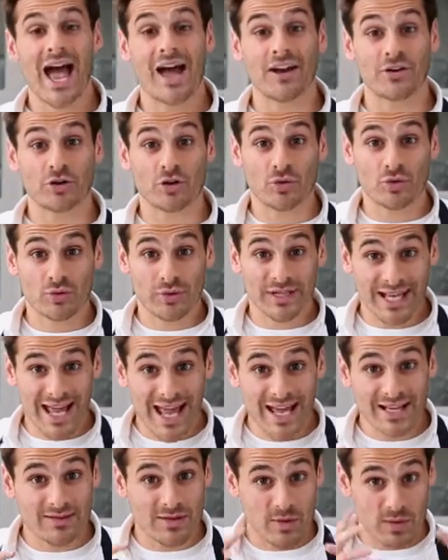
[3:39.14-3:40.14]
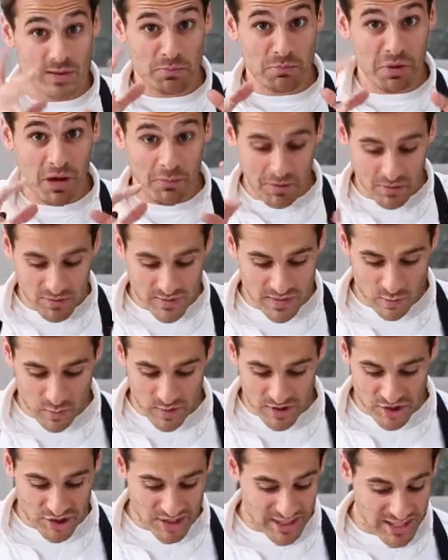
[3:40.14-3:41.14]
and create those bubbles
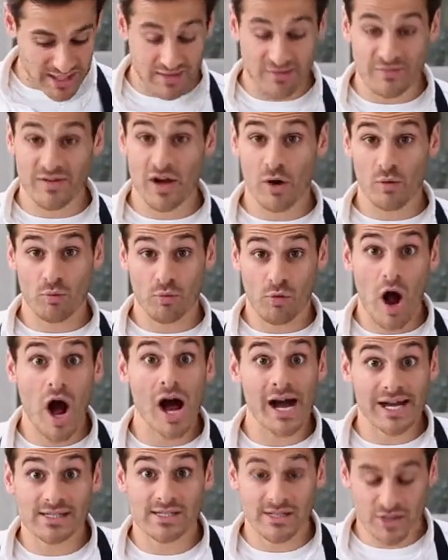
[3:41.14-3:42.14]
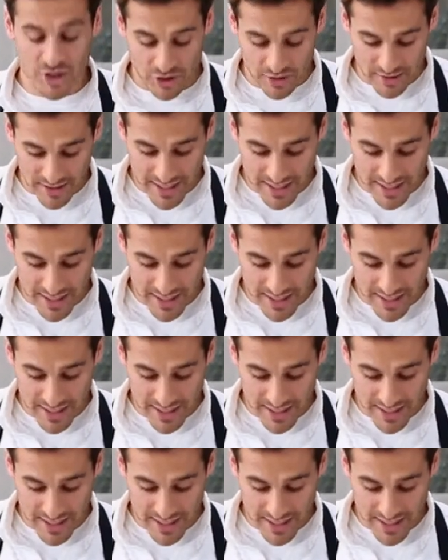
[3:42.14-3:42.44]
which give rise to your